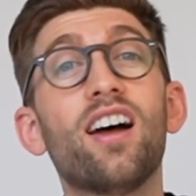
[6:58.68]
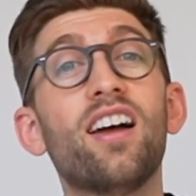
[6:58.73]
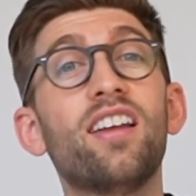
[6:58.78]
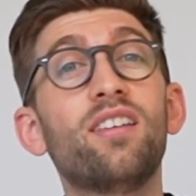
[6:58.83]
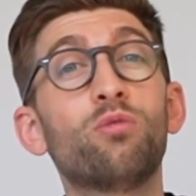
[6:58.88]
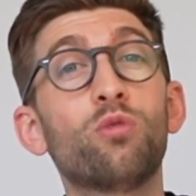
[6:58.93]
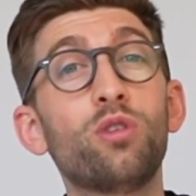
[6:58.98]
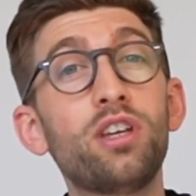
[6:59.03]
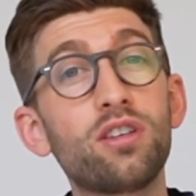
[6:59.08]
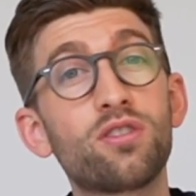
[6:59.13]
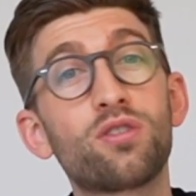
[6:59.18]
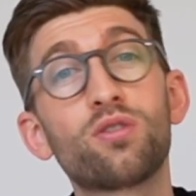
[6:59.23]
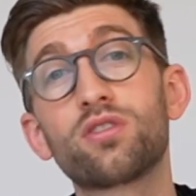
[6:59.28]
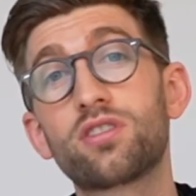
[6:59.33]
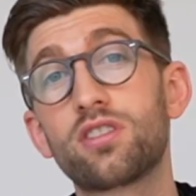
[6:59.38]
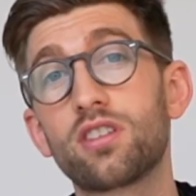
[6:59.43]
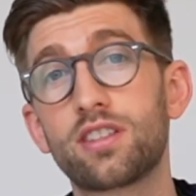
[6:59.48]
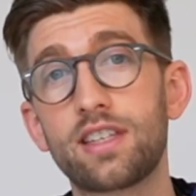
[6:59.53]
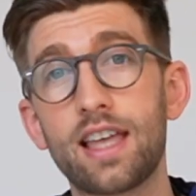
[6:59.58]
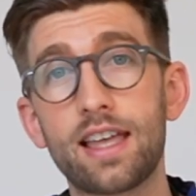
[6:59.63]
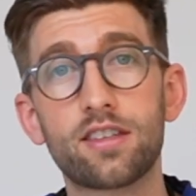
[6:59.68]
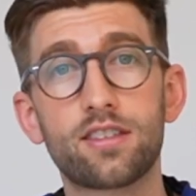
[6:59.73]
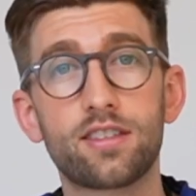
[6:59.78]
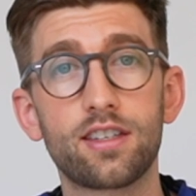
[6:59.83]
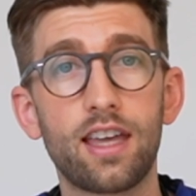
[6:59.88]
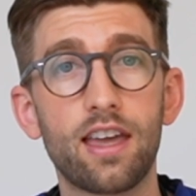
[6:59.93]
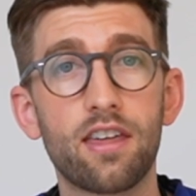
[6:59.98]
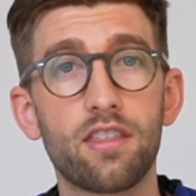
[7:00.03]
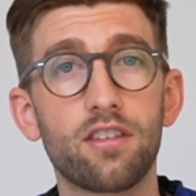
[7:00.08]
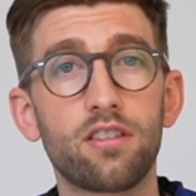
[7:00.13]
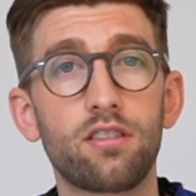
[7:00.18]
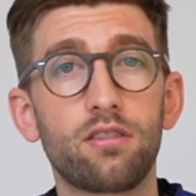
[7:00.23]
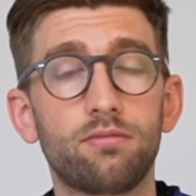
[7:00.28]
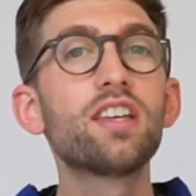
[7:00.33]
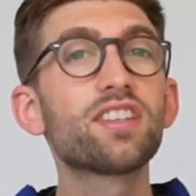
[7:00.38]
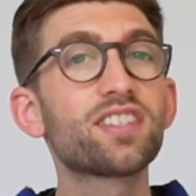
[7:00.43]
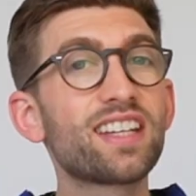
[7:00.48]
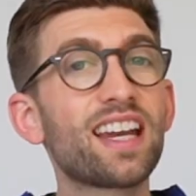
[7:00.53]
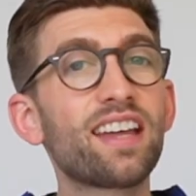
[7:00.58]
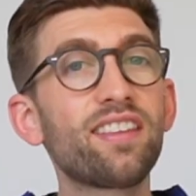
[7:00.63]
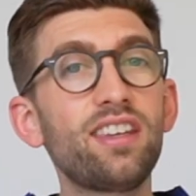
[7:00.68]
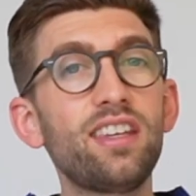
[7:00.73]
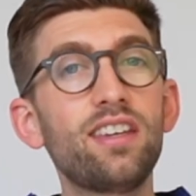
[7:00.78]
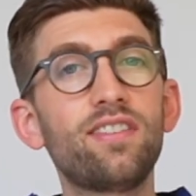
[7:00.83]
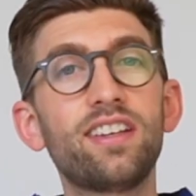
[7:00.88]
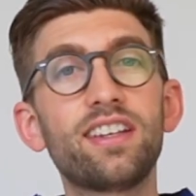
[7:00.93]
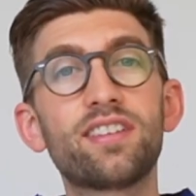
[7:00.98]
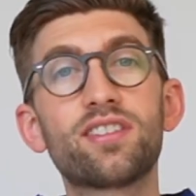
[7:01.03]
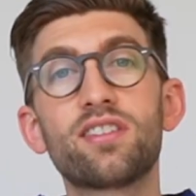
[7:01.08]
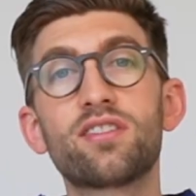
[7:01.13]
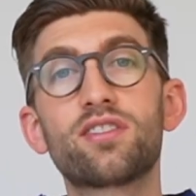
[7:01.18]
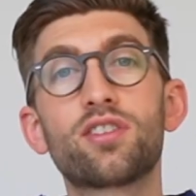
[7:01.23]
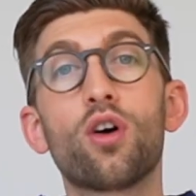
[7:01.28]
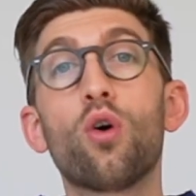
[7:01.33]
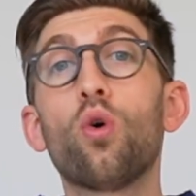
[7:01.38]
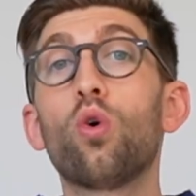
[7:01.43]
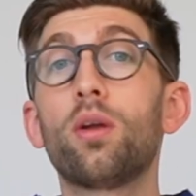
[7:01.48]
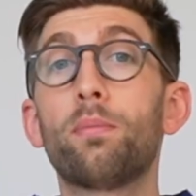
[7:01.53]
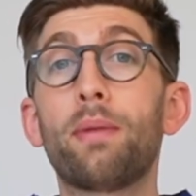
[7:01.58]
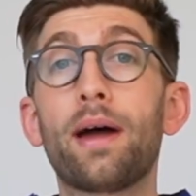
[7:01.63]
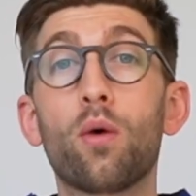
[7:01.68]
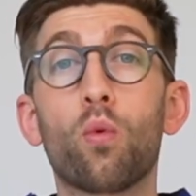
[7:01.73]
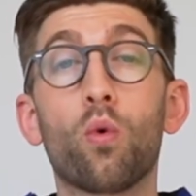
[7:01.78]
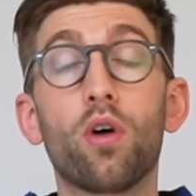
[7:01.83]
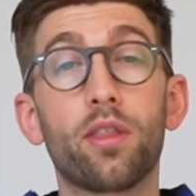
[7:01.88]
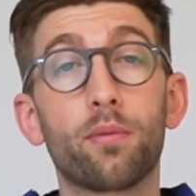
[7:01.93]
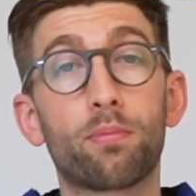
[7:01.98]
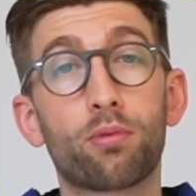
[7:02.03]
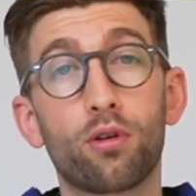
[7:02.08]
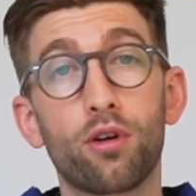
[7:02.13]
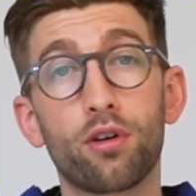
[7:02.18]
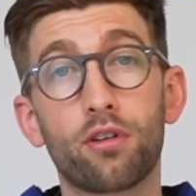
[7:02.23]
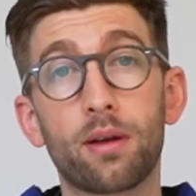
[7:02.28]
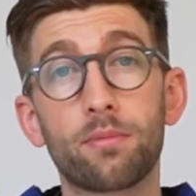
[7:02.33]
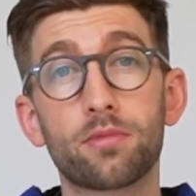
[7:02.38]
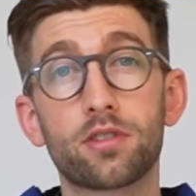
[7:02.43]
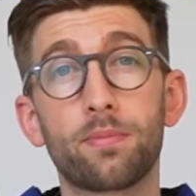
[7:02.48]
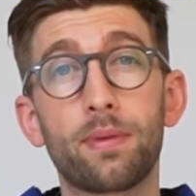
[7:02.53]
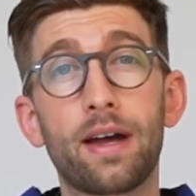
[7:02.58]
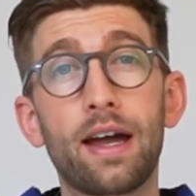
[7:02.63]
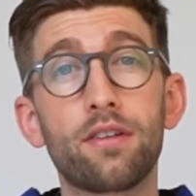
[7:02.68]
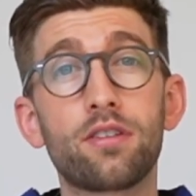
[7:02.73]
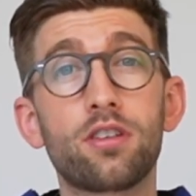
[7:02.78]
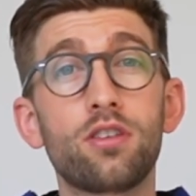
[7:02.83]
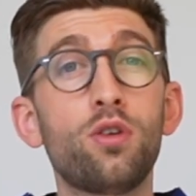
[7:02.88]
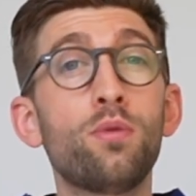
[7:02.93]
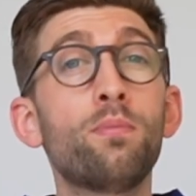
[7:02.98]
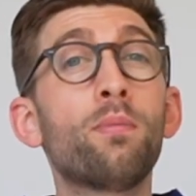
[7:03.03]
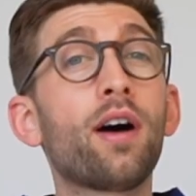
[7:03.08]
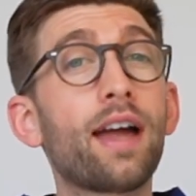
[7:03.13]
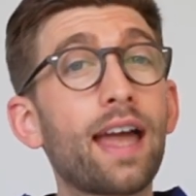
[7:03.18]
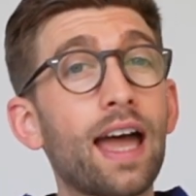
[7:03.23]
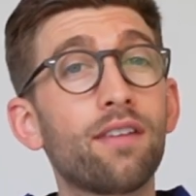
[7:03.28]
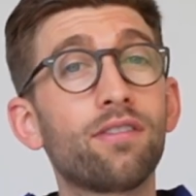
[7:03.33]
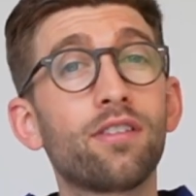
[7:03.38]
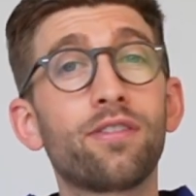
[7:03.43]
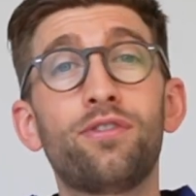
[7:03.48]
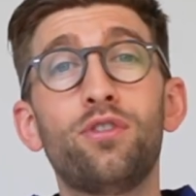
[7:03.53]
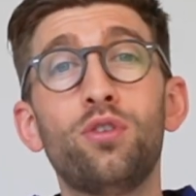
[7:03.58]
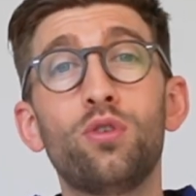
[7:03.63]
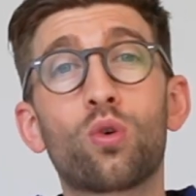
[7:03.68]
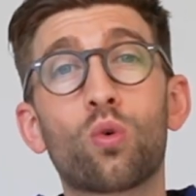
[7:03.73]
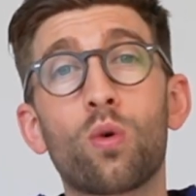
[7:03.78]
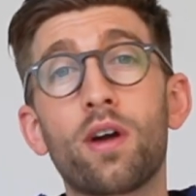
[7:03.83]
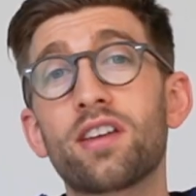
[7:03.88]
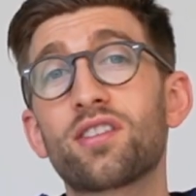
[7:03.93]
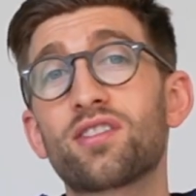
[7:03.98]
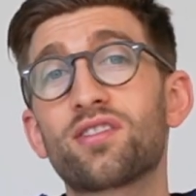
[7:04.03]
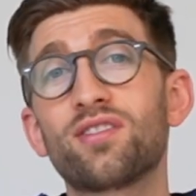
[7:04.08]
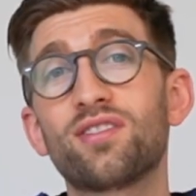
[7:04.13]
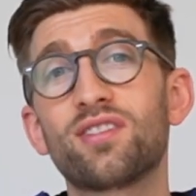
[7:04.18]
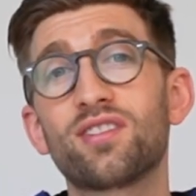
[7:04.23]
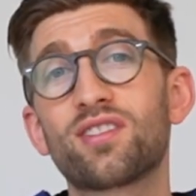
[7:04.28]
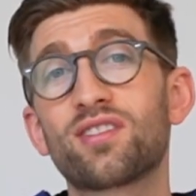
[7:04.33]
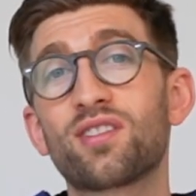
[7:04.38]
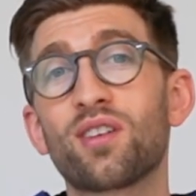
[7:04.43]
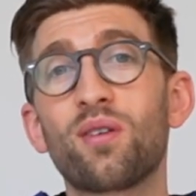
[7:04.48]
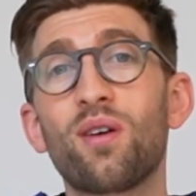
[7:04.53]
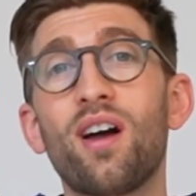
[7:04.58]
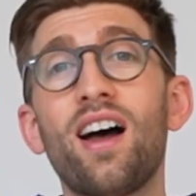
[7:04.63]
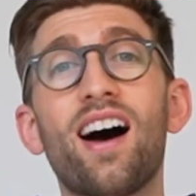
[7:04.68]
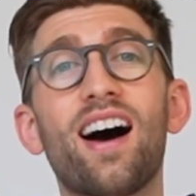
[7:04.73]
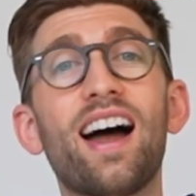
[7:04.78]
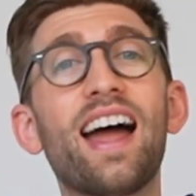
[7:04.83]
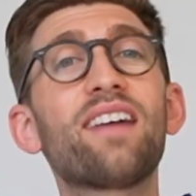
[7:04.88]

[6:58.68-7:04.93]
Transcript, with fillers: and reach your success together. So now that you've listened to all about what the program's about, you might have a few questions. So I